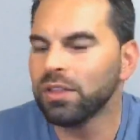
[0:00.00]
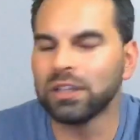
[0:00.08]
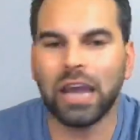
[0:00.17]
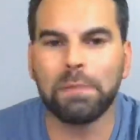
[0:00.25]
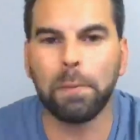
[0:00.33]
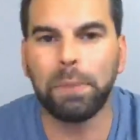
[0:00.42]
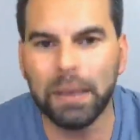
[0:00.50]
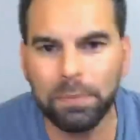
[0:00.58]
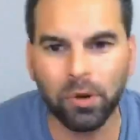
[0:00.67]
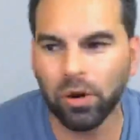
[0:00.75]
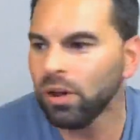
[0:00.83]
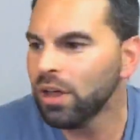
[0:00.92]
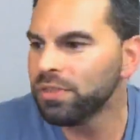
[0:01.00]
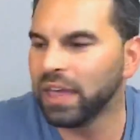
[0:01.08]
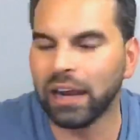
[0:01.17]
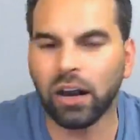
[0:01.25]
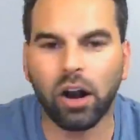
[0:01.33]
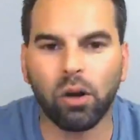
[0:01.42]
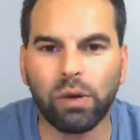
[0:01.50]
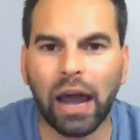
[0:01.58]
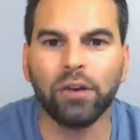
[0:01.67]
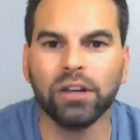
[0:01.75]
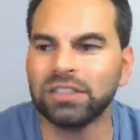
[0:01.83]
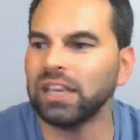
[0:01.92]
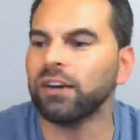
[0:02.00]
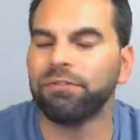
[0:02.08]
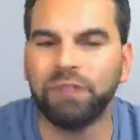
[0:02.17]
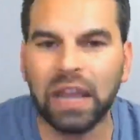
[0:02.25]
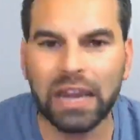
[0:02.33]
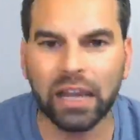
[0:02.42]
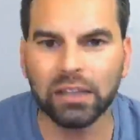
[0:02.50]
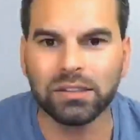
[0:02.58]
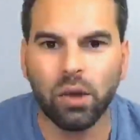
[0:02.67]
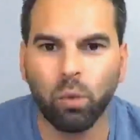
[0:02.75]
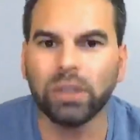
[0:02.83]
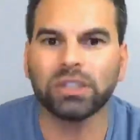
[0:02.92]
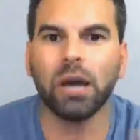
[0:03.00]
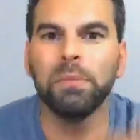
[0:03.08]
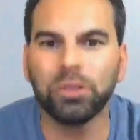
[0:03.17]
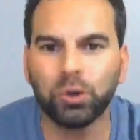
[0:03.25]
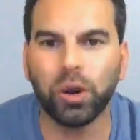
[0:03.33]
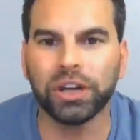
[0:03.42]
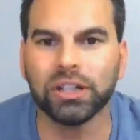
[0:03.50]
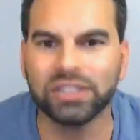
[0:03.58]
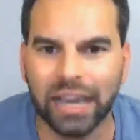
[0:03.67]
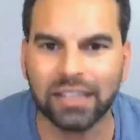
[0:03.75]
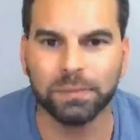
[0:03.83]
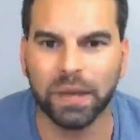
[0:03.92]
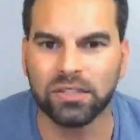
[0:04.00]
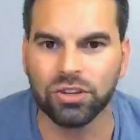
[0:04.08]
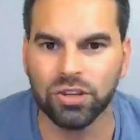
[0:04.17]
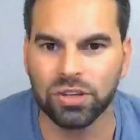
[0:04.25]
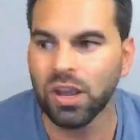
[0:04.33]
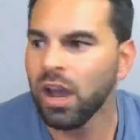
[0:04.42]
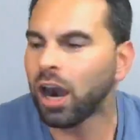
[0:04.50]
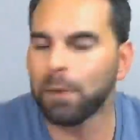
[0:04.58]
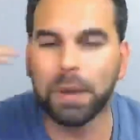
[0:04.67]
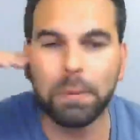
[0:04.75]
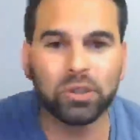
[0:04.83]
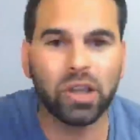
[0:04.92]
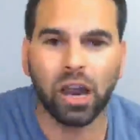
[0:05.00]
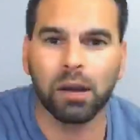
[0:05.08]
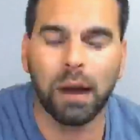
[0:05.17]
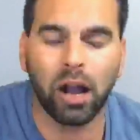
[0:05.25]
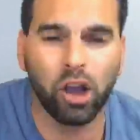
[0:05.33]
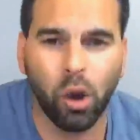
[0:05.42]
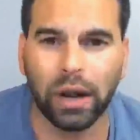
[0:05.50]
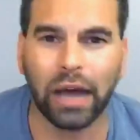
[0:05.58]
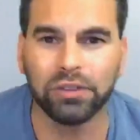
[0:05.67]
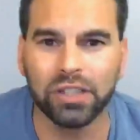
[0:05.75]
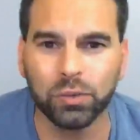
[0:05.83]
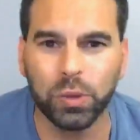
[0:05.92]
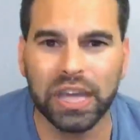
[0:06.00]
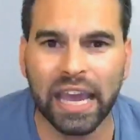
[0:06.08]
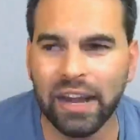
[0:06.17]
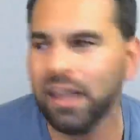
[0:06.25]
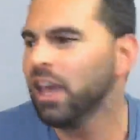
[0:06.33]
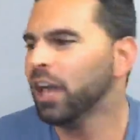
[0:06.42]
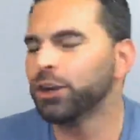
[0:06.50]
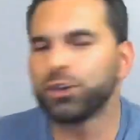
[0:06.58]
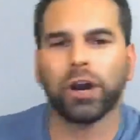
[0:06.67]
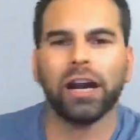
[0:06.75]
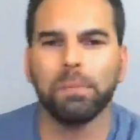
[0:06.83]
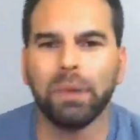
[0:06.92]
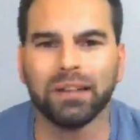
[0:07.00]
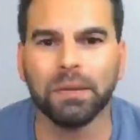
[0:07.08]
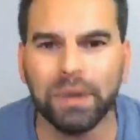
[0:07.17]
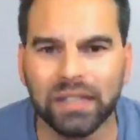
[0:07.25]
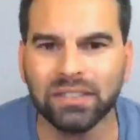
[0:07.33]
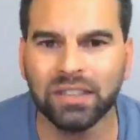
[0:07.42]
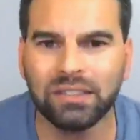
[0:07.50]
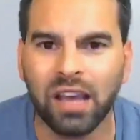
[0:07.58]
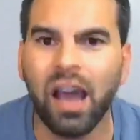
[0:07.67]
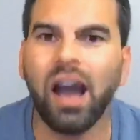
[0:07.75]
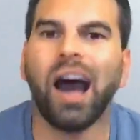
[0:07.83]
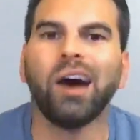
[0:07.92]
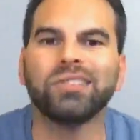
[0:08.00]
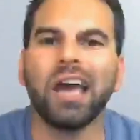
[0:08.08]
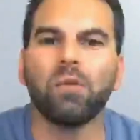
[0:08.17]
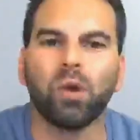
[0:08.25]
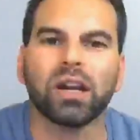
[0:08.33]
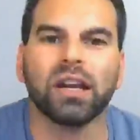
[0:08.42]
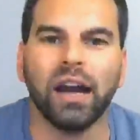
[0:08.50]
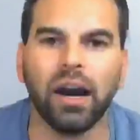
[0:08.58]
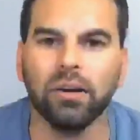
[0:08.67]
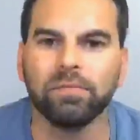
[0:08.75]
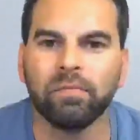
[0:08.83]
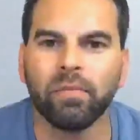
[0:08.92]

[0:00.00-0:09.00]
the type of people that are around us that are feeding us, what's coming through on your text messages. Are people talking about going out this weekend and you're trying to build a business? How's that working out?